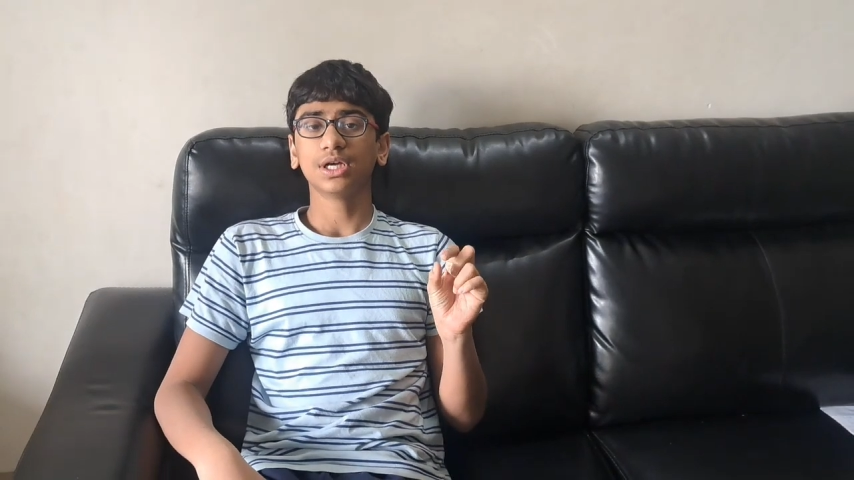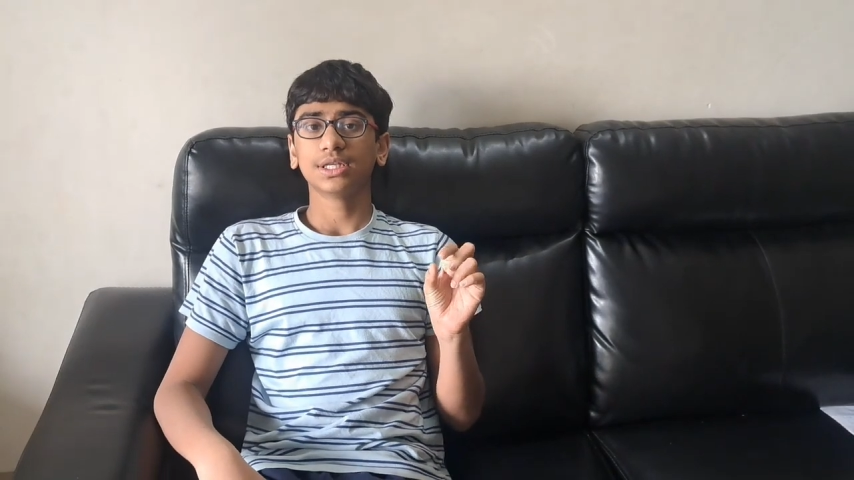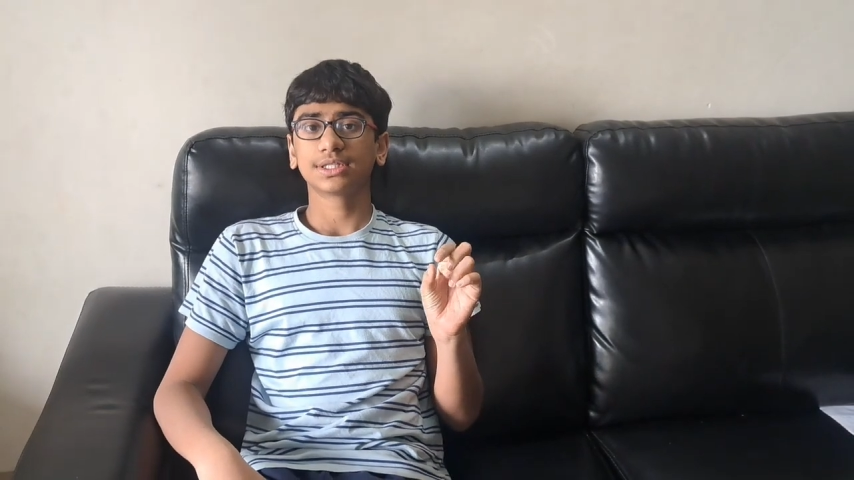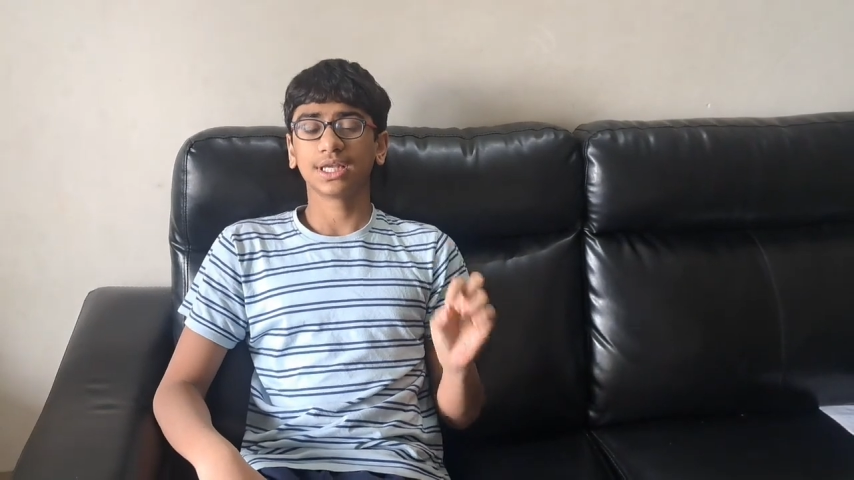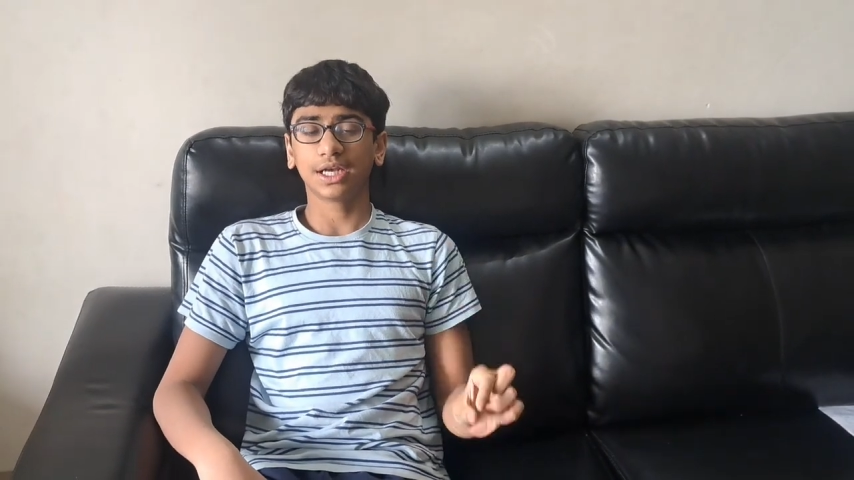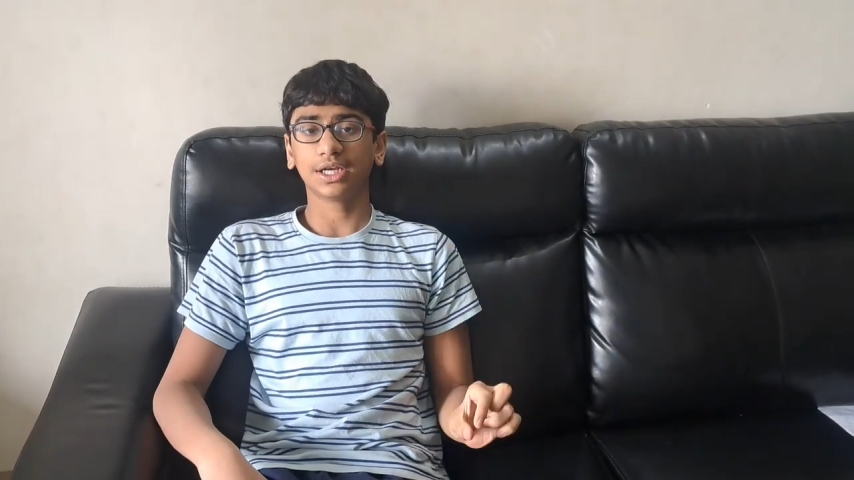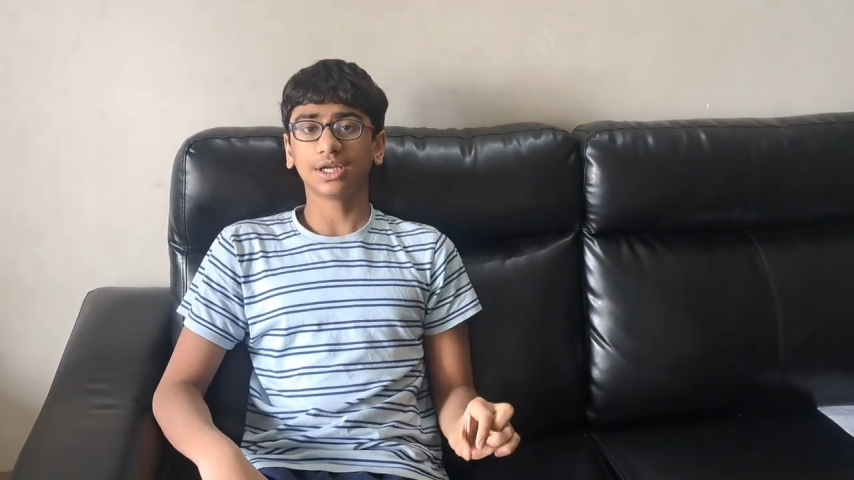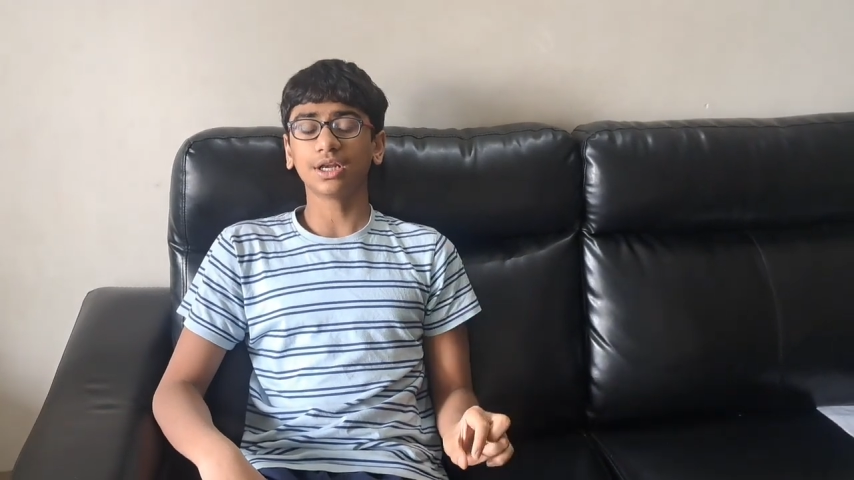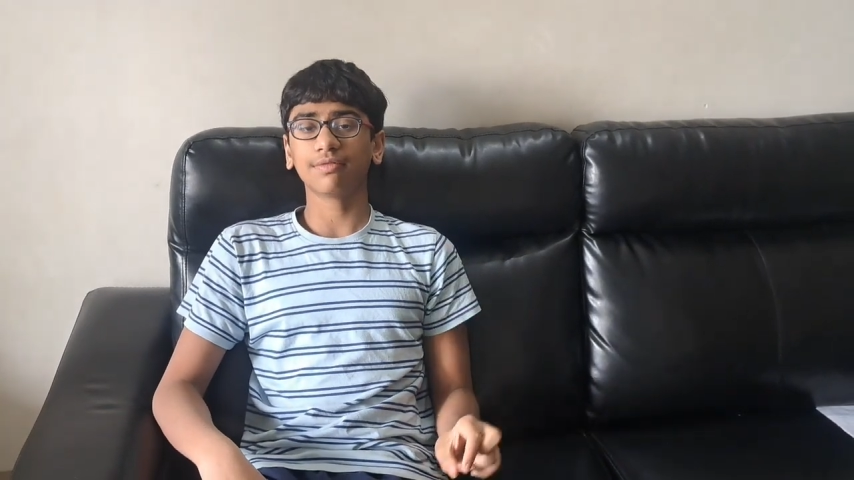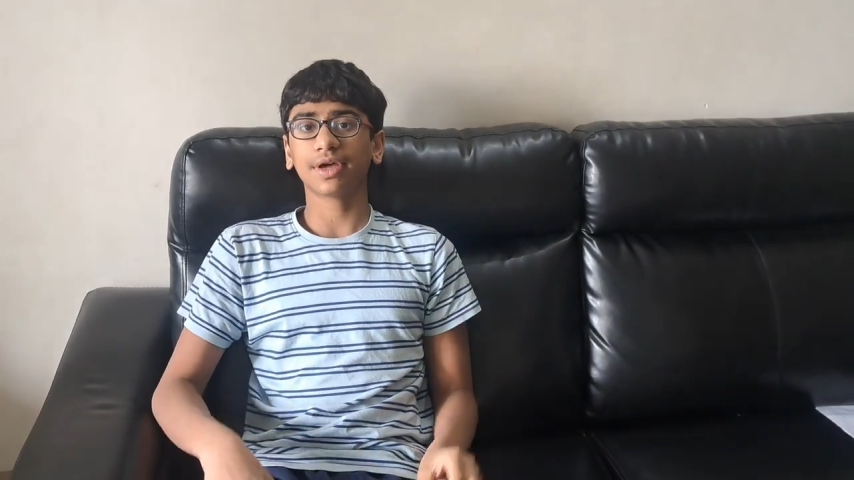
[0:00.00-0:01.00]

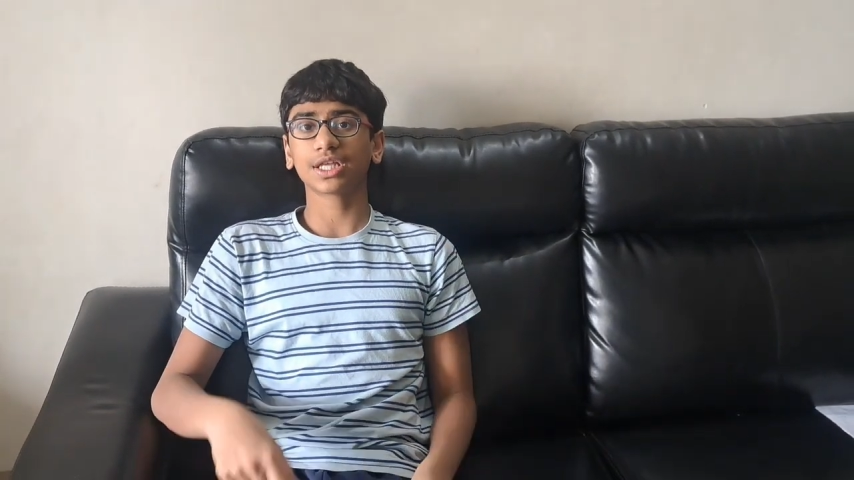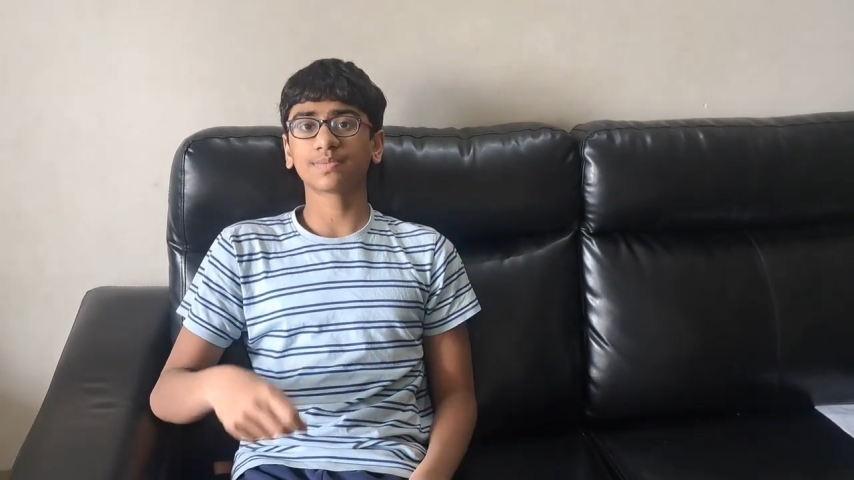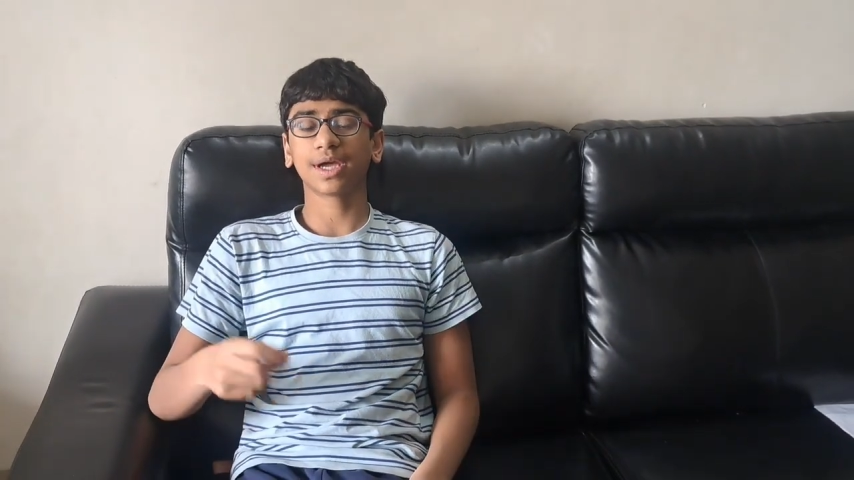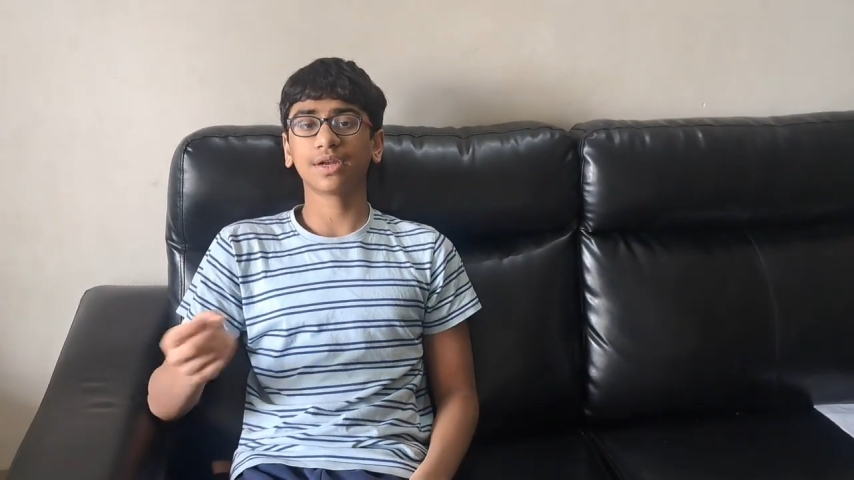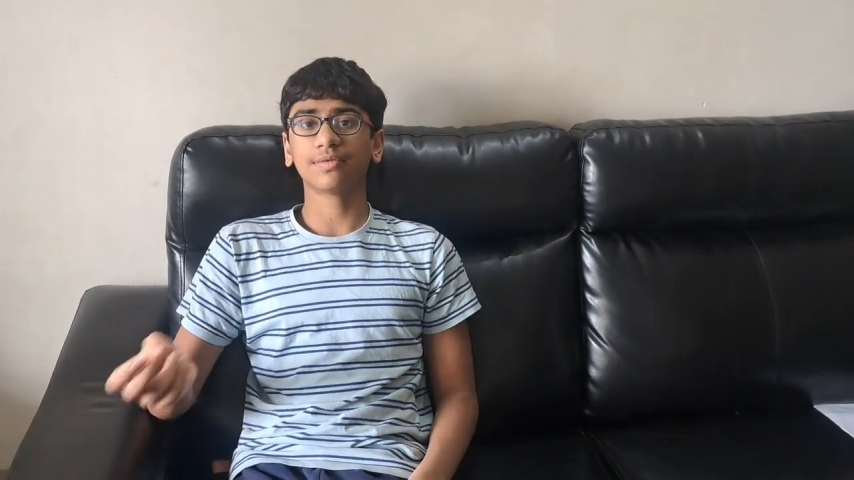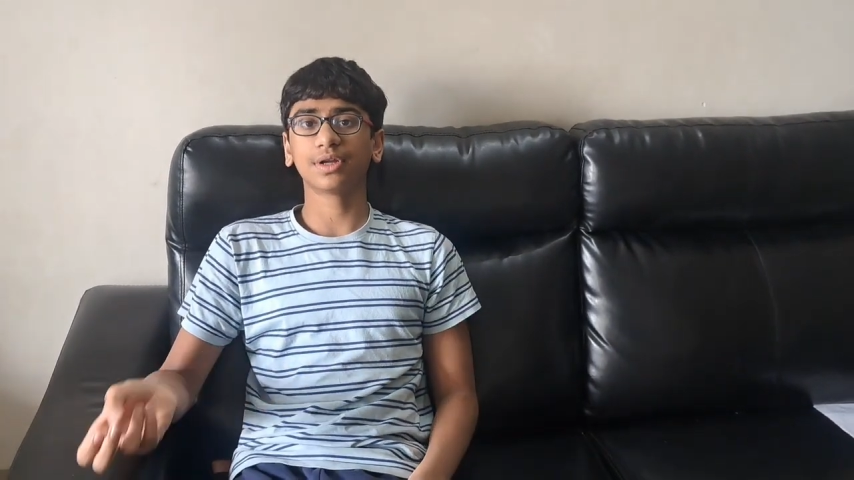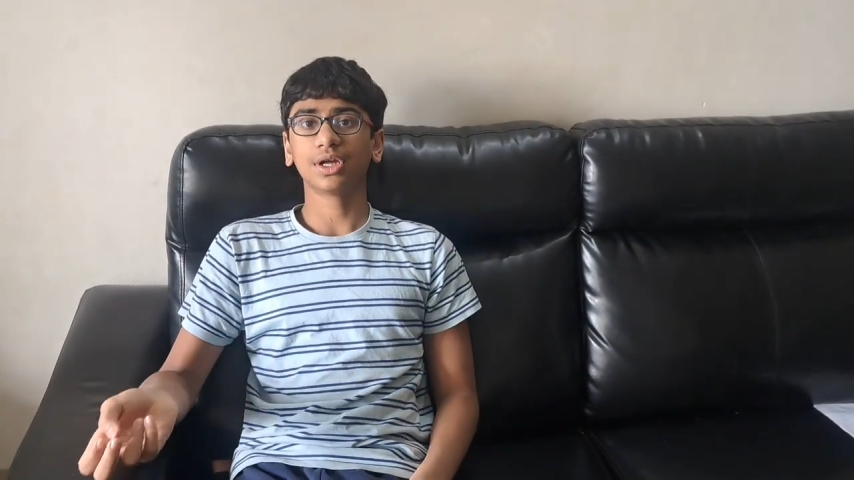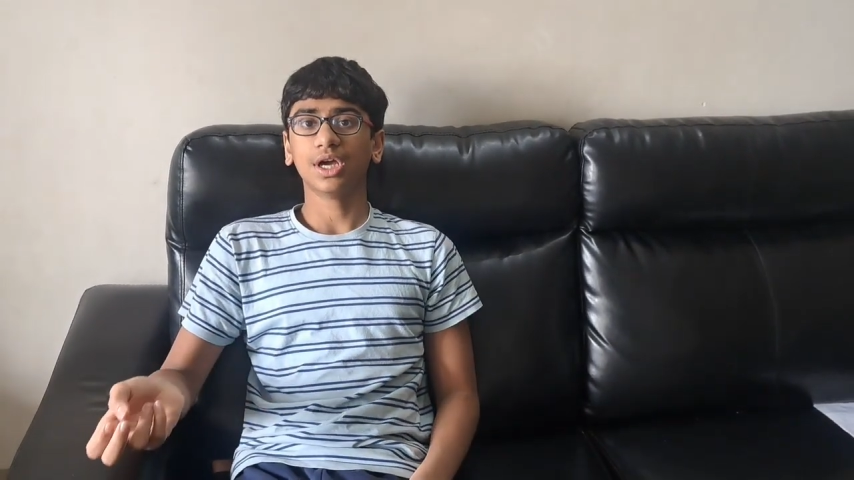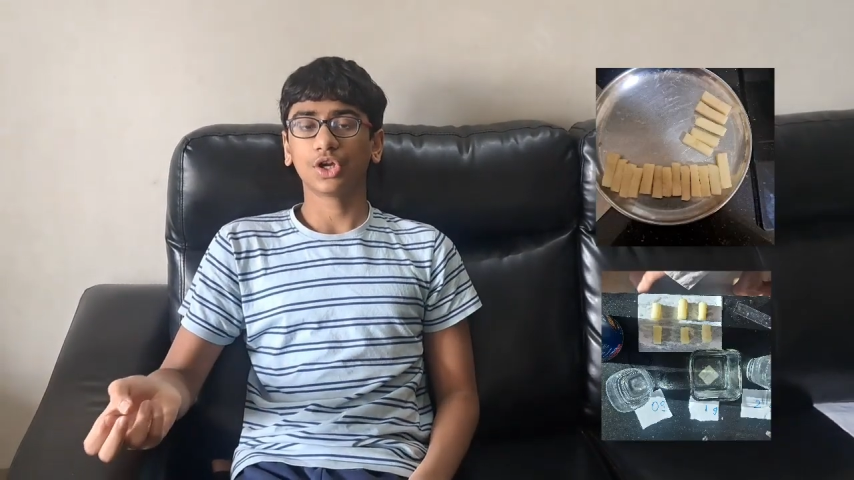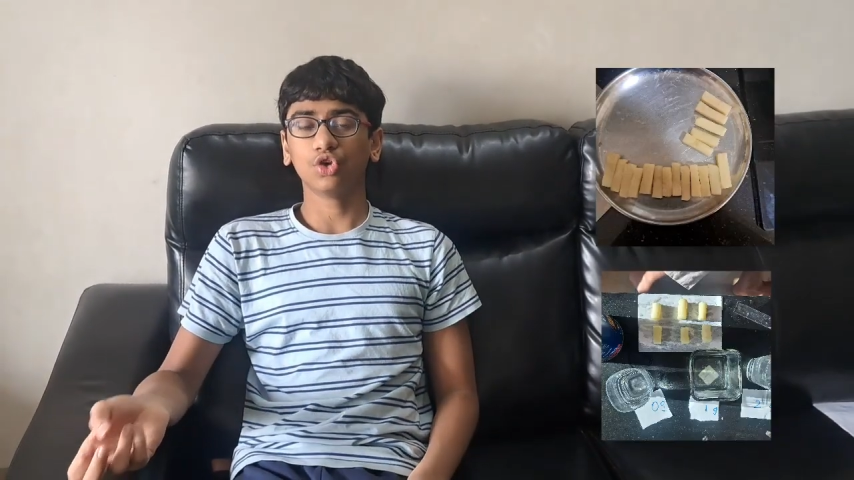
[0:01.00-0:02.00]
cylindrical whereas mine were
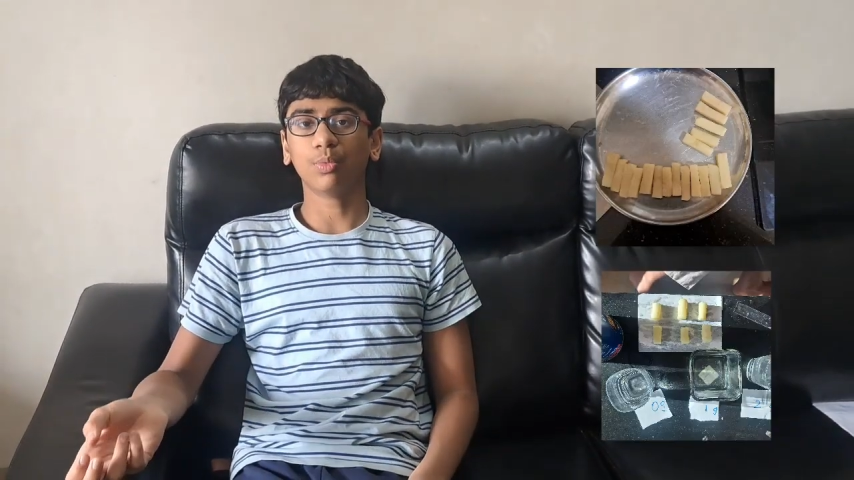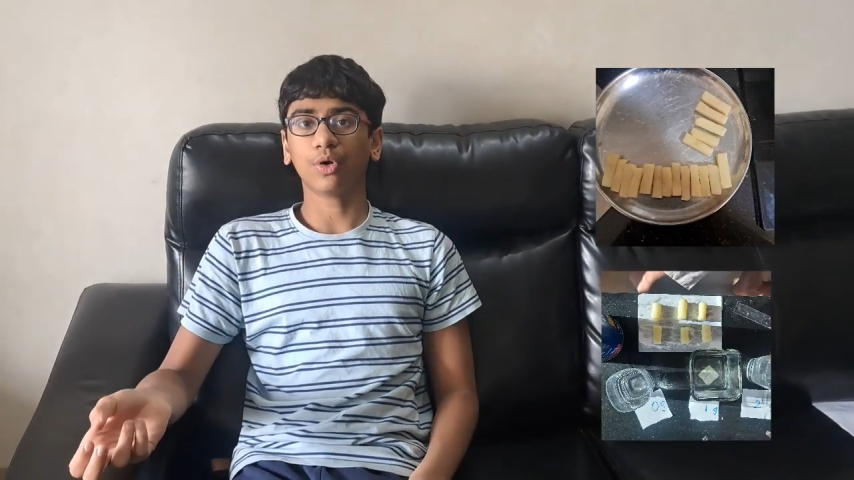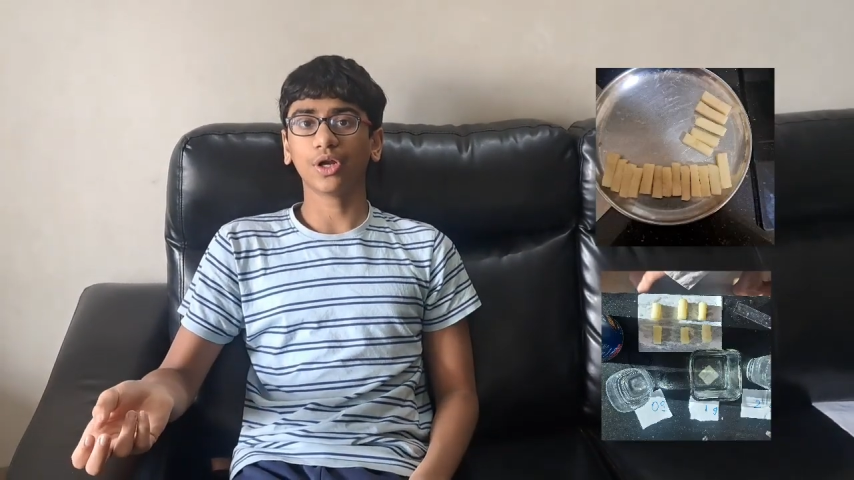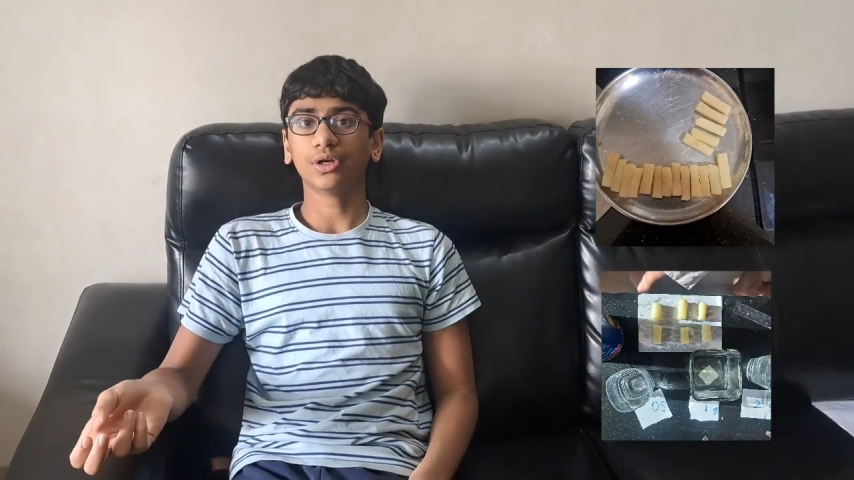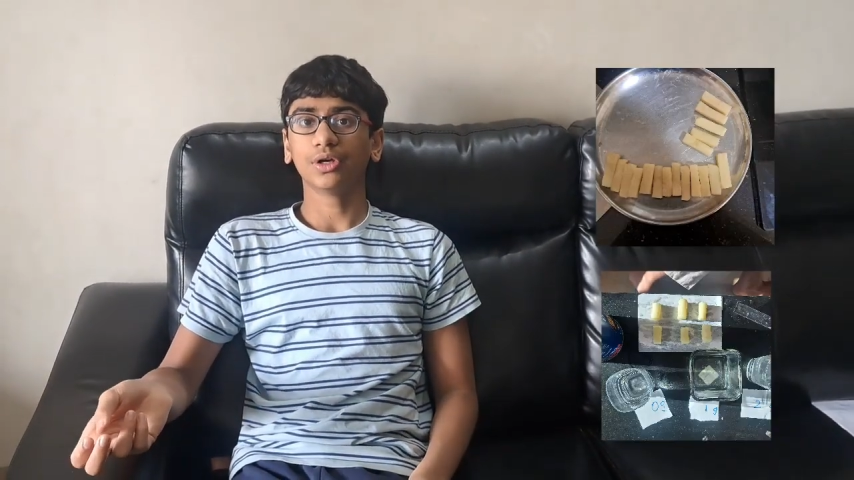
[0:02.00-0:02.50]
cuboid.